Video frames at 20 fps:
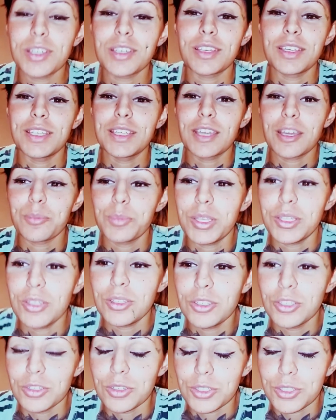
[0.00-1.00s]
I mean,
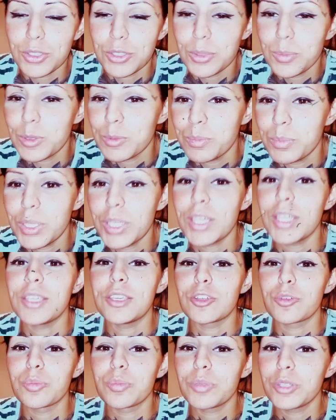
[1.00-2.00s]
you're a human being.
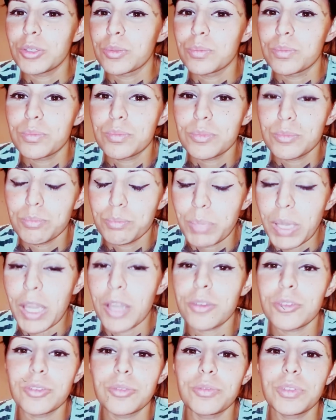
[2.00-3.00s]
You're
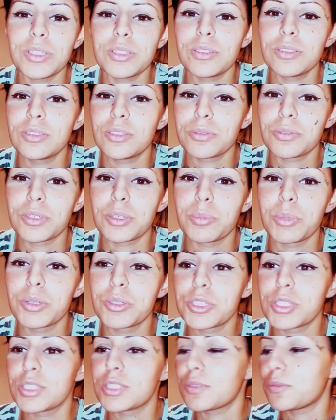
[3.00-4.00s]
bound to feel different
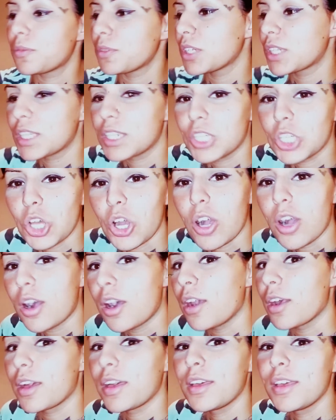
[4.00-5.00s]
emotions. A freaking
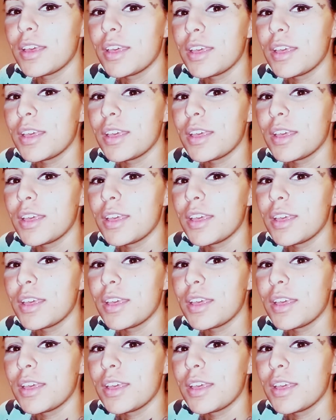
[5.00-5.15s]
dog